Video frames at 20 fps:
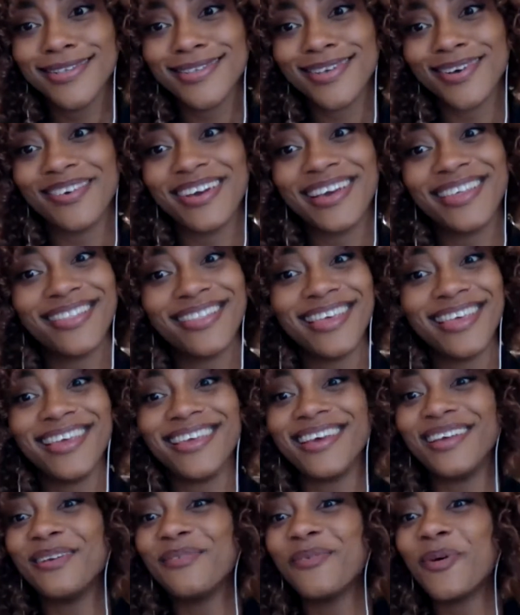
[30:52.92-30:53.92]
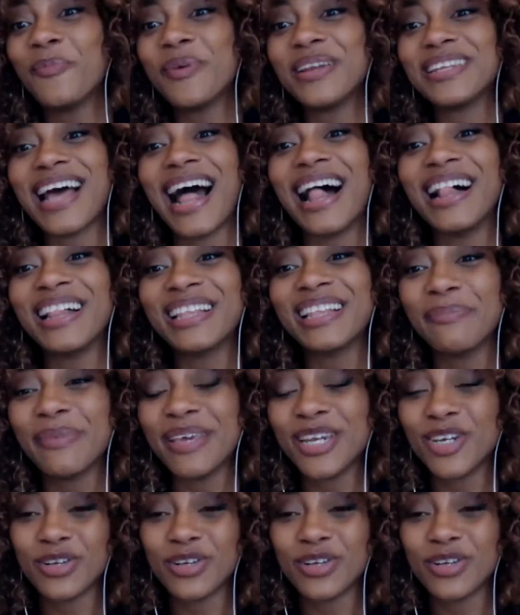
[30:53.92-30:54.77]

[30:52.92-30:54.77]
So the Enrollment Alchemy,